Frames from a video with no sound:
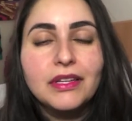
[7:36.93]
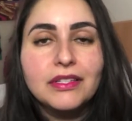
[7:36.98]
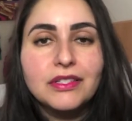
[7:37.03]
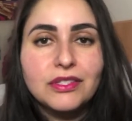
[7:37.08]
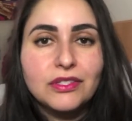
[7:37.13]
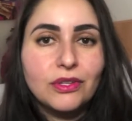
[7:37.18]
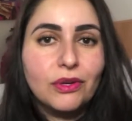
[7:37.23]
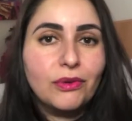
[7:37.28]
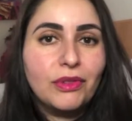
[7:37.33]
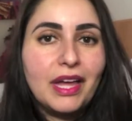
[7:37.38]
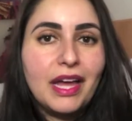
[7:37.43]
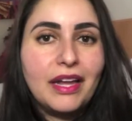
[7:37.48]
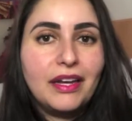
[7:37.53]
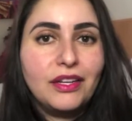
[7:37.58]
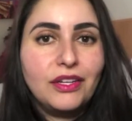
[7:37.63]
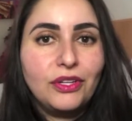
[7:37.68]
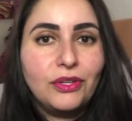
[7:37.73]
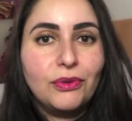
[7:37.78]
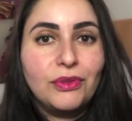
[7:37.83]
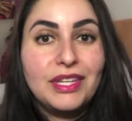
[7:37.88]
so that,
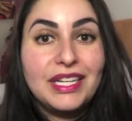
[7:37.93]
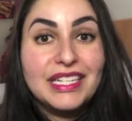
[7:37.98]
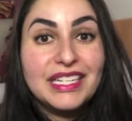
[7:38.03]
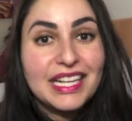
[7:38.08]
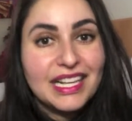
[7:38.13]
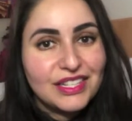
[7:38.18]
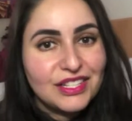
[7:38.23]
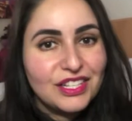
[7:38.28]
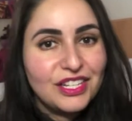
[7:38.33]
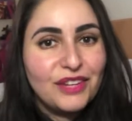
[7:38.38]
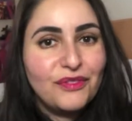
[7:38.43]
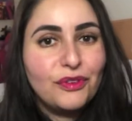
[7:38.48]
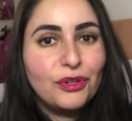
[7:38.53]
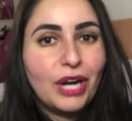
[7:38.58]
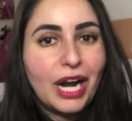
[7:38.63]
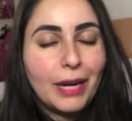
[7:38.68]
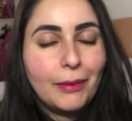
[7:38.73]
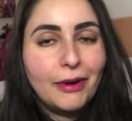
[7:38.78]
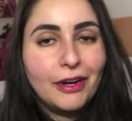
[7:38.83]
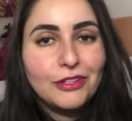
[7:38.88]
you know, the intensity of
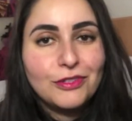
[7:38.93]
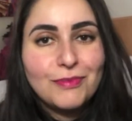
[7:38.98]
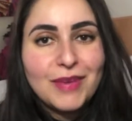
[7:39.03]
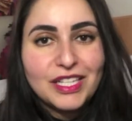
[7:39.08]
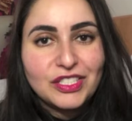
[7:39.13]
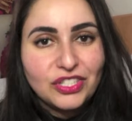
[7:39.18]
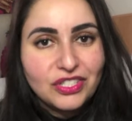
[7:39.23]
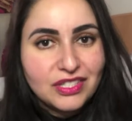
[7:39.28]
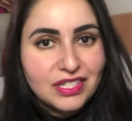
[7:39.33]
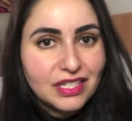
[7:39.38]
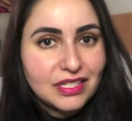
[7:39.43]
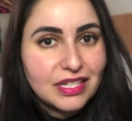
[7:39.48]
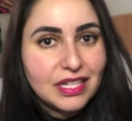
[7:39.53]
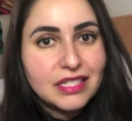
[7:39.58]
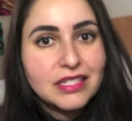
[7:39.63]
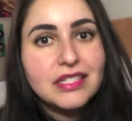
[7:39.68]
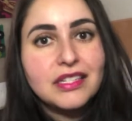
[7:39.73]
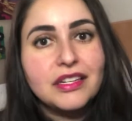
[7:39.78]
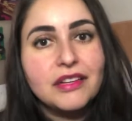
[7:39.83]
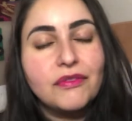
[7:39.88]
your eyebrows matches the
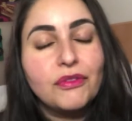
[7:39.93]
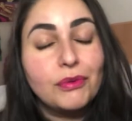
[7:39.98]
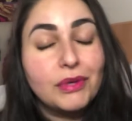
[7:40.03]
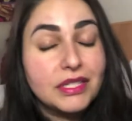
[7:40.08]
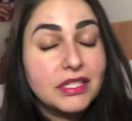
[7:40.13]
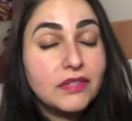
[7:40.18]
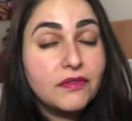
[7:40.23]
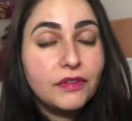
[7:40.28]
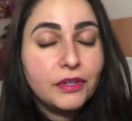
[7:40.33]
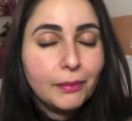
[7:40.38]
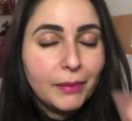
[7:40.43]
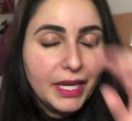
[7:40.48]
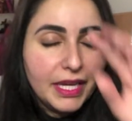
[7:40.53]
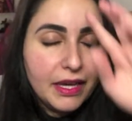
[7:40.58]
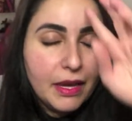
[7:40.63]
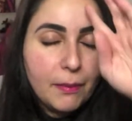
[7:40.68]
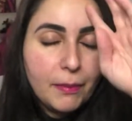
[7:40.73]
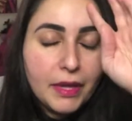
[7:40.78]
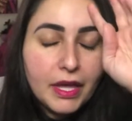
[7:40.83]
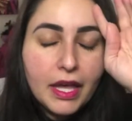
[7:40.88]
intensity of the rest of your
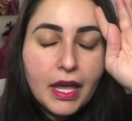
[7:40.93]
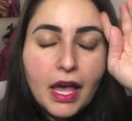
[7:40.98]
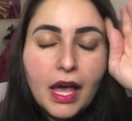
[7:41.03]
makeup.